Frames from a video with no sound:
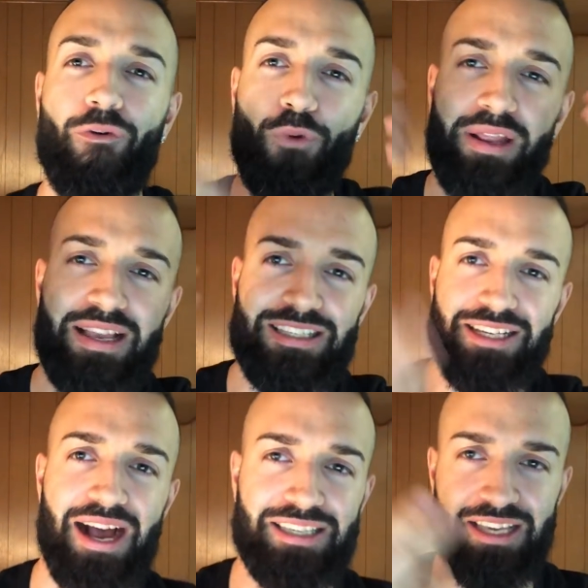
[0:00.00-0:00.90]
We
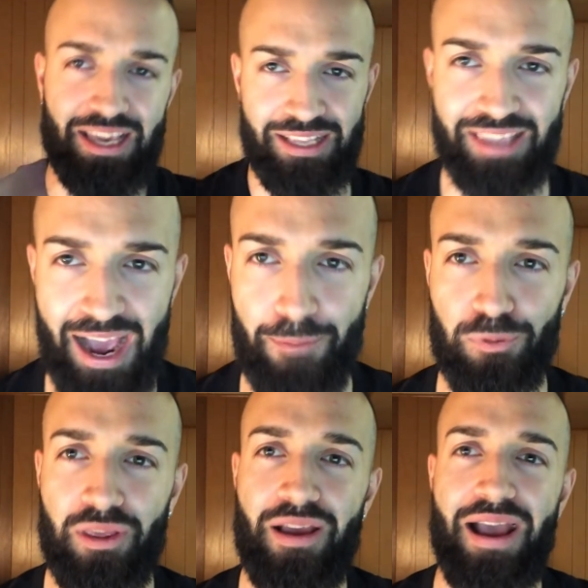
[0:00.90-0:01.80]
discuss in
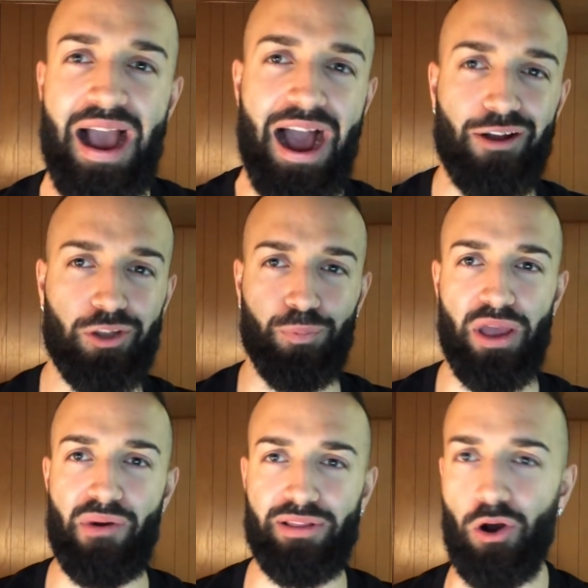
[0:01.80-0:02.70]
depth how to
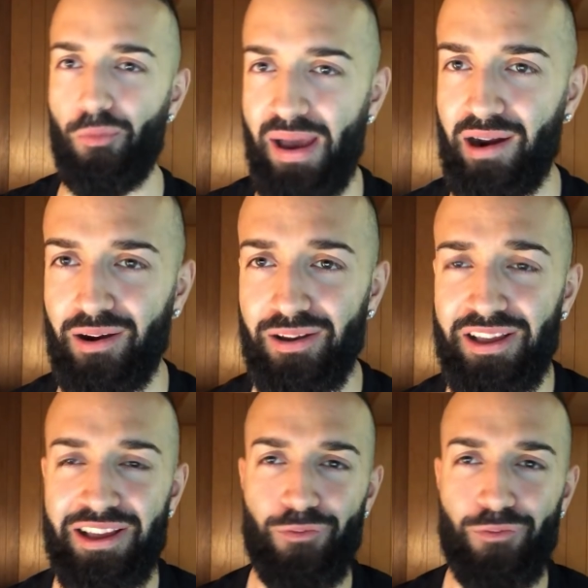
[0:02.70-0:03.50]
play around the whole meta.